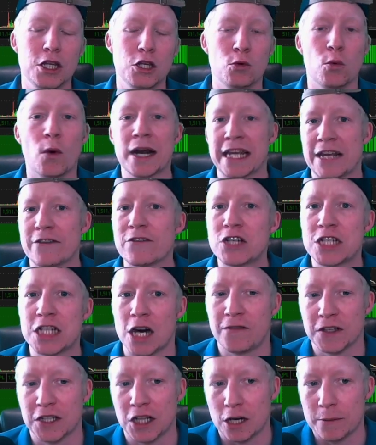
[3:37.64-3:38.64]
You want to give
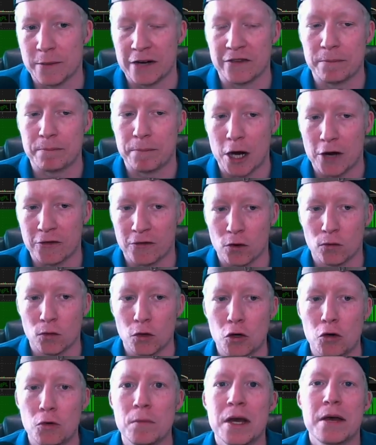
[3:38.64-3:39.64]
yourself a little bit of a buffer
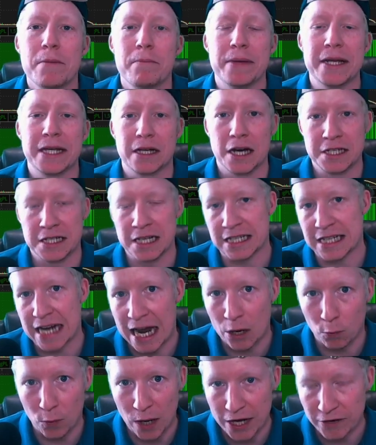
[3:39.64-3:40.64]
room because it's
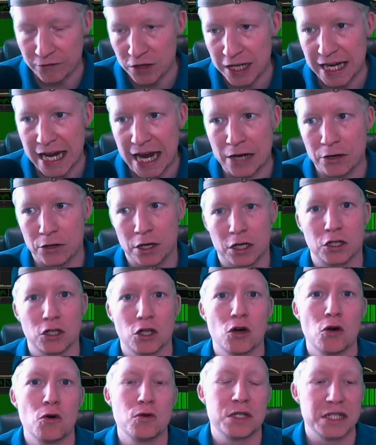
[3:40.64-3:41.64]
got to wait for the candle to
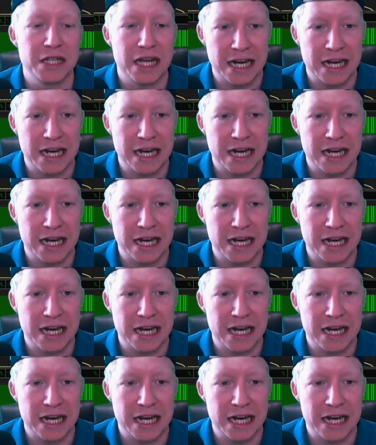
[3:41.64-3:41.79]
close.